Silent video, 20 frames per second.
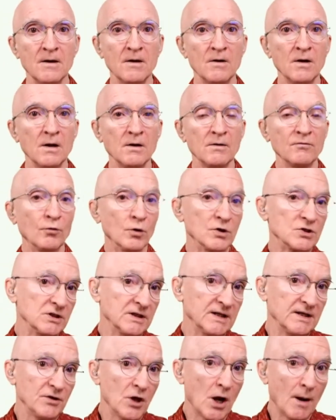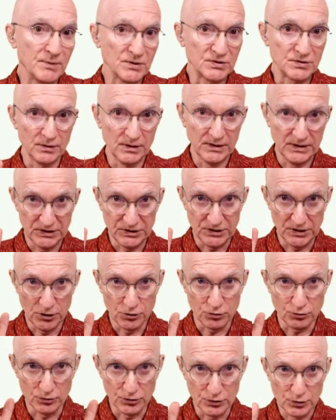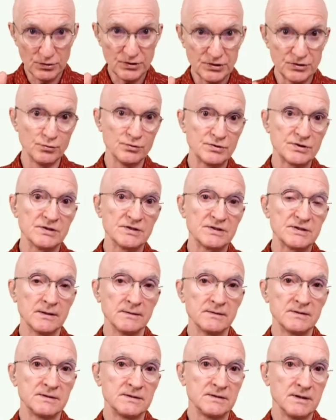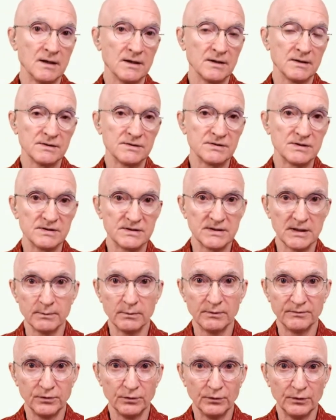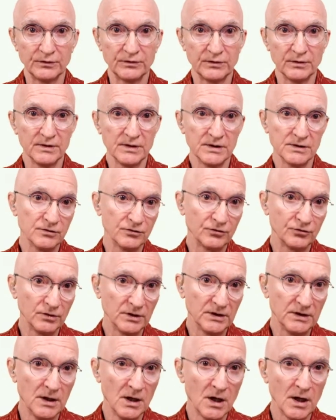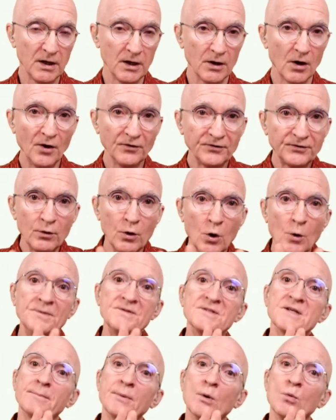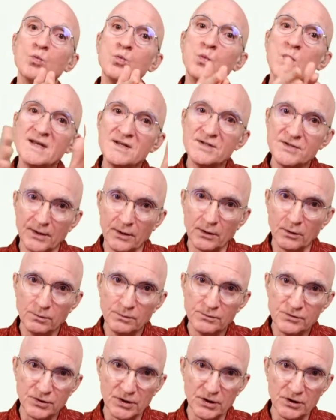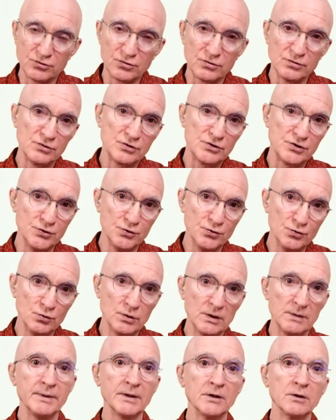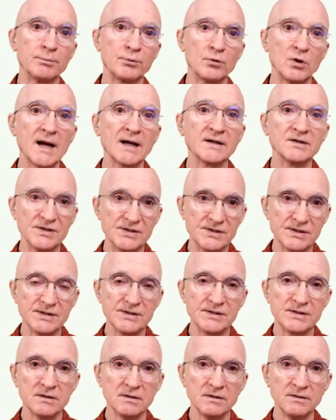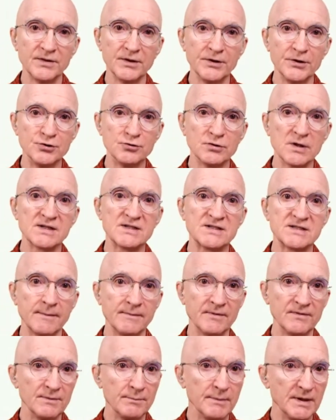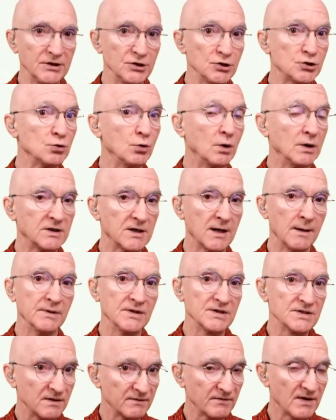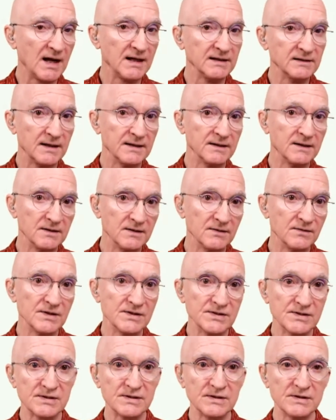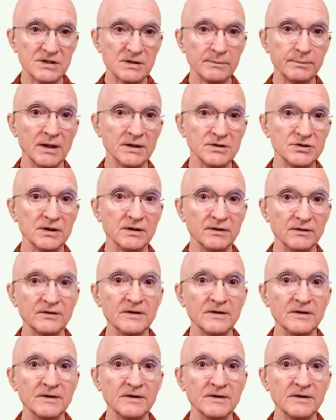Fortunately, the opportunity to introduce new sustainable fuels to the industry, it also opens up a window to introduce new and better practices that address some of the many shortcomings I've highlighted in the existing supply chains.